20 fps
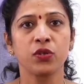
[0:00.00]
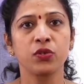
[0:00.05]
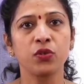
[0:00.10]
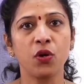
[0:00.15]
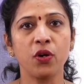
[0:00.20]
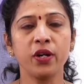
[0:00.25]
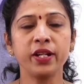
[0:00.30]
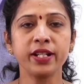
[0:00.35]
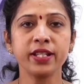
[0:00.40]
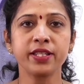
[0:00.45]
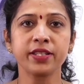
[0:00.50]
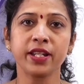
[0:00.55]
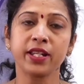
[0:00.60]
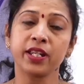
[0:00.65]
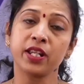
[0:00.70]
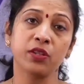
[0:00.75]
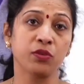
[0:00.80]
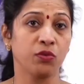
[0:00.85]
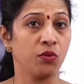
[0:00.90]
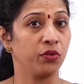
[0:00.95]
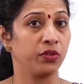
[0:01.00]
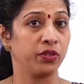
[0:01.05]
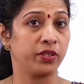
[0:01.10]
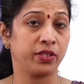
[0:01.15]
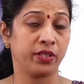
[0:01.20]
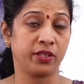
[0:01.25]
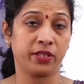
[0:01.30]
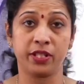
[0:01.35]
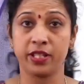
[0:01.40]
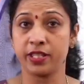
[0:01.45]
Rohan is taking note.
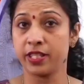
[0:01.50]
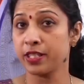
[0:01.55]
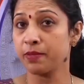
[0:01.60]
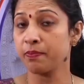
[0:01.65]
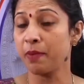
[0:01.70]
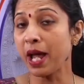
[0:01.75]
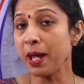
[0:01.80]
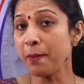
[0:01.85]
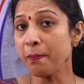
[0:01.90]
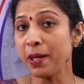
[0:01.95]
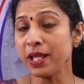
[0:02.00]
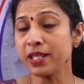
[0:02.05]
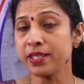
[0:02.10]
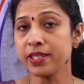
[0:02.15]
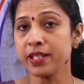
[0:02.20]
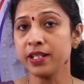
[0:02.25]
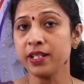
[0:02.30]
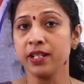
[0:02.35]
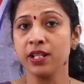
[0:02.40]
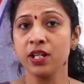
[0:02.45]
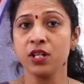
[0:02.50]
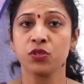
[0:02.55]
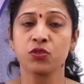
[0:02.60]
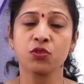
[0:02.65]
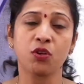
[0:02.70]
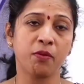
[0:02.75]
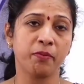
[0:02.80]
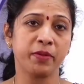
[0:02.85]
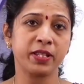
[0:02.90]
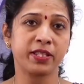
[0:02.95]
This is my pencil."
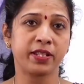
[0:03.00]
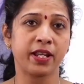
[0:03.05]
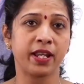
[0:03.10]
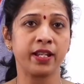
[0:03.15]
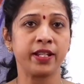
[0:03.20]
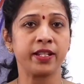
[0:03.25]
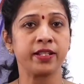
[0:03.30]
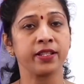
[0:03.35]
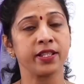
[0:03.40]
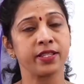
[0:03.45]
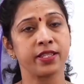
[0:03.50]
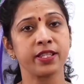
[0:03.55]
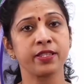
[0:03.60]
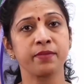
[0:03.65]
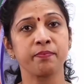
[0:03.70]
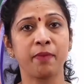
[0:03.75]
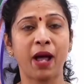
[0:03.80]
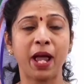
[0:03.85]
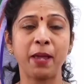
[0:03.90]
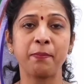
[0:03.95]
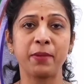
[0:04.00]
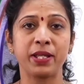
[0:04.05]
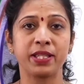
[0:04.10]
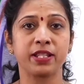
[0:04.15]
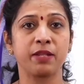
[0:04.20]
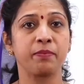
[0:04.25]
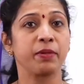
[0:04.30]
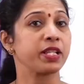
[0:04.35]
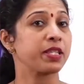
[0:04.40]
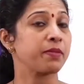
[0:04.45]
Soham is telling, "This is my
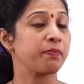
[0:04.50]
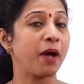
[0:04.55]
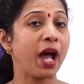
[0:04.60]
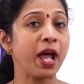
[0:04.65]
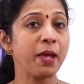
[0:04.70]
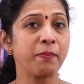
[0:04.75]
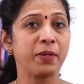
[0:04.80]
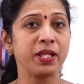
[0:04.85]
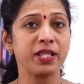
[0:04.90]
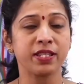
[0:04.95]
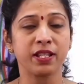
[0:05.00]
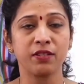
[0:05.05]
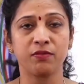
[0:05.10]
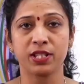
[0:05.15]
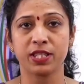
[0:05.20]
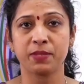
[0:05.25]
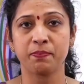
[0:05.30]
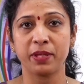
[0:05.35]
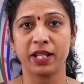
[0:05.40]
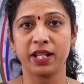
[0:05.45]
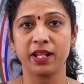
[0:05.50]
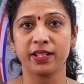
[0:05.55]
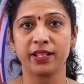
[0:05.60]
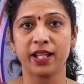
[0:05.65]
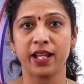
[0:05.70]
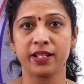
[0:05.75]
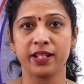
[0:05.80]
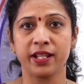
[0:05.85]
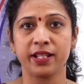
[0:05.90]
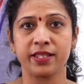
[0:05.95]
pencil because my pencil was bigger
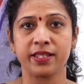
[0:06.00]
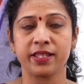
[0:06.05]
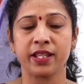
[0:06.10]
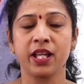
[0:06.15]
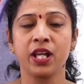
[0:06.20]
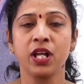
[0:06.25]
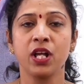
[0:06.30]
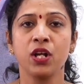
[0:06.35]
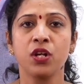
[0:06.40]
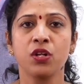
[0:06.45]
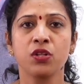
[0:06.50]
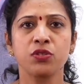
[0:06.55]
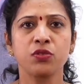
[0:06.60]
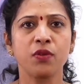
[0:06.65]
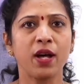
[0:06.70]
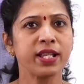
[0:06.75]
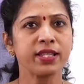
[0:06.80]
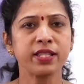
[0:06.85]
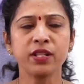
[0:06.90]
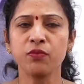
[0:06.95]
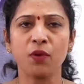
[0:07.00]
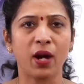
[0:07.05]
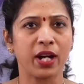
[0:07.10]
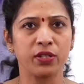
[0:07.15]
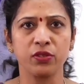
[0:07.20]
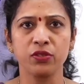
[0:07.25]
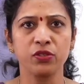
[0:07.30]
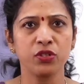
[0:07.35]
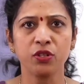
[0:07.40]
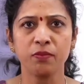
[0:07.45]
than his." So I said, "Why
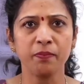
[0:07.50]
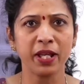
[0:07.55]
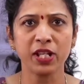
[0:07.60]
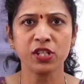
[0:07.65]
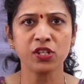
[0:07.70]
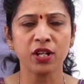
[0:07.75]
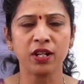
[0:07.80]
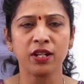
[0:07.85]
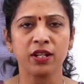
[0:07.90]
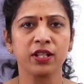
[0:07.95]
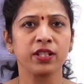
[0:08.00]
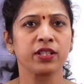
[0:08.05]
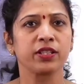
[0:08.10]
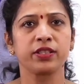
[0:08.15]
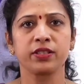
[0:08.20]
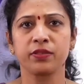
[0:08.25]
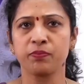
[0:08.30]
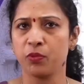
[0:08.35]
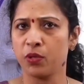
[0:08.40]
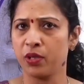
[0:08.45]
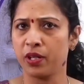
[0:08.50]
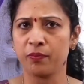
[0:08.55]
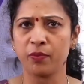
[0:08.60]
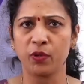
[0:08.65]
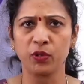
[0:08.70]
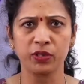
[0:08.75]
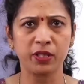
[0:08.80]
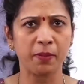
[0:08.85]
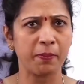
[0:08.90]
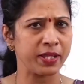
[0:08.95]
don't you measure?
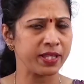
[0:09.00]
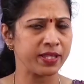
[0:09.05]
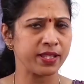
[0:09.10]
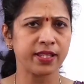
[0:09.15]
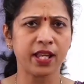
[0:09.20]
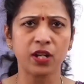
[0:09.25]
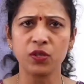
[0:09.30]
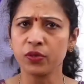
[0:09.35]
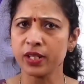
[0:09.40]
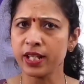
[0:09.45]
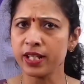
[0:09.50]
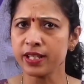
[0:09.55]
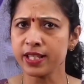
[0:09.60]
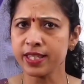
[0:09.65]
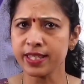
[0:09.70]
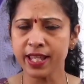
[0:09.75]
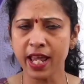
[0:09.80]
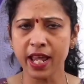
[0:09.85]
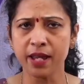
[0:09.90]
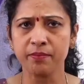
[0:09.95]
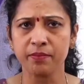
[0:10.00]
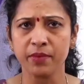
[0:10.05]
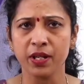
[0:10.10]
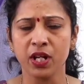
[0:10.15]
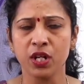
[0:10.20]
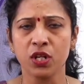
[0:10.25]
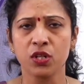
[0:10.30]
Both the pencils are looking the same.